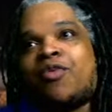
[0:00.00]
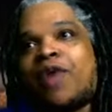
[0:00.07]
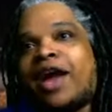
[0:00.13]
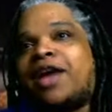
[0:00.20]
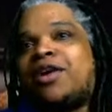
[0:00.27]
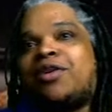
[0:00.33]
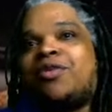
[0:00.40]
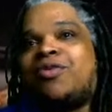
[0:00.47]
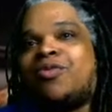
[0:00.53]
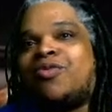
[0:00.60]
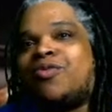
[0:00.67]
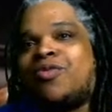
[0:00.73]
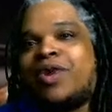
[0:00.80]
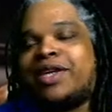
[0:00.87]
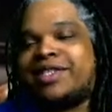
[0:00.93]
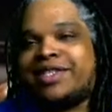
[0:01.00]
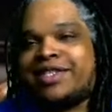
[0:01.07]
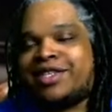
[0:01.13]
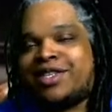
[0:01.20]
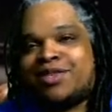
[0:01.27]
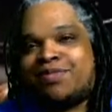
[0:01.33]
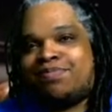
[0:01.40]
Riker
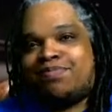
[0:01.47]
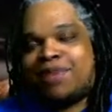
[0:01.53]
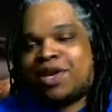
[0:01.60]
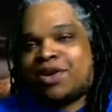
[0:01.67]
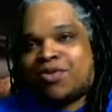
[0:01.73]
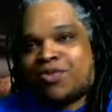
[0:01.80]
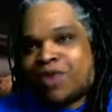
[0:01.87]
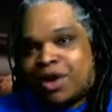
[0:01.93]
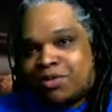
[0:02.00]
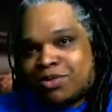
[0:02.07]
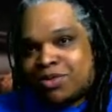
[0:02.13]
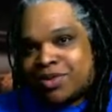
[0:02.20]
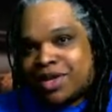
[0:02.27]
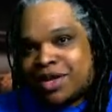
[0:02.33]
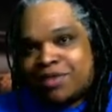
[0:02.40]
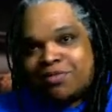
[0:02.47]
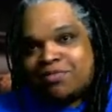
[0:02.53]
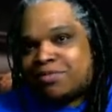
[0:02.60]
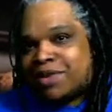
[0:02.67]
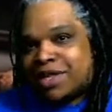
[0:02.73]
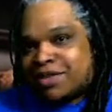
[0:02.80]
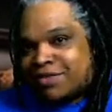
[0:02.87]
wasn't this big rebel
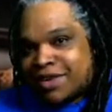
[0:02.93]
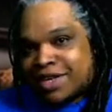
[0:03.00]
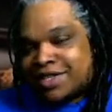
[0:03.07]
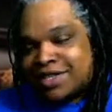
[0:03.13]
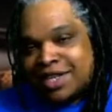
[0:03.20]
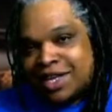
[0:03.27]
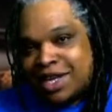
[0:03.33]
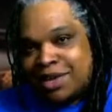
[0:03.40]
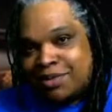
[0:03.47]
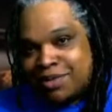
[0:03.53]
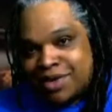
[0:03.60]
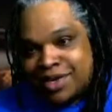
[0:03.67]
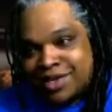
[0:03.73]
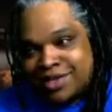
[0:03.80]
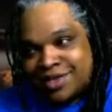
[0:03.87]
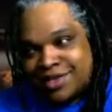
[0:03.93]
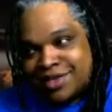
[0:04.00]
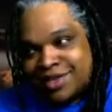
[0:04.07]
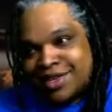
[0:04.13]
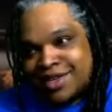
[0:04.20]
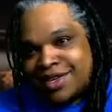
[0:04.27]
that motherfuckers think he was.